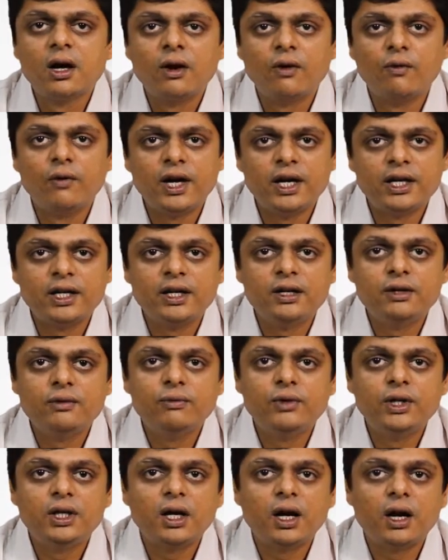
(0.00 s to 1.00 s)

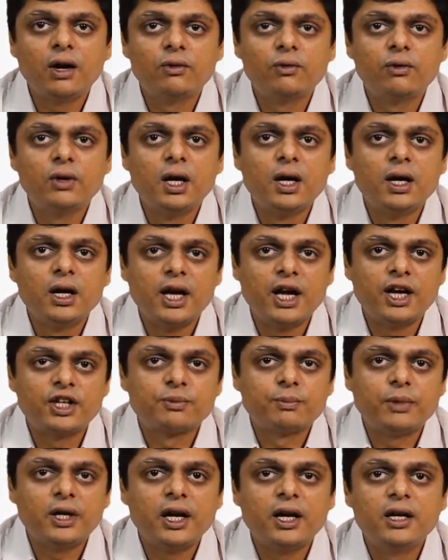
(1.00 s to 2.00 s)
wherein we have
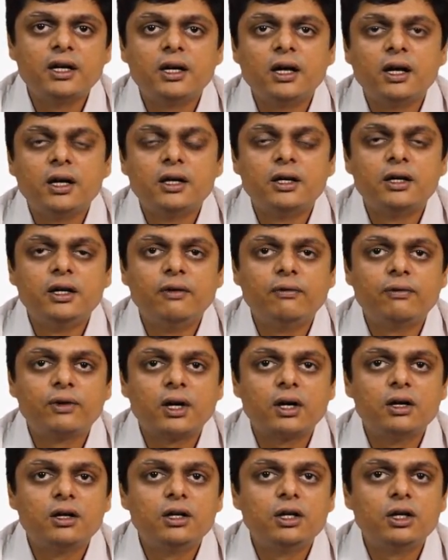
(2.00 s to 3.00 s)
explained
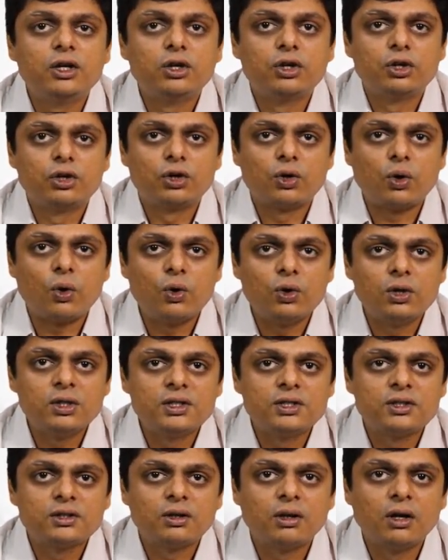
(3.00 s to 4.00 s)
different
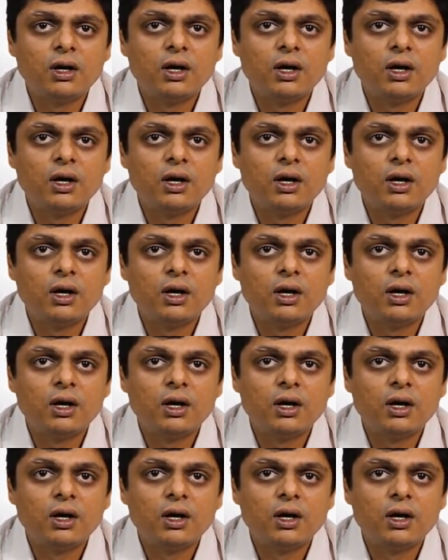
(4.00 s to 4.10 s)
roles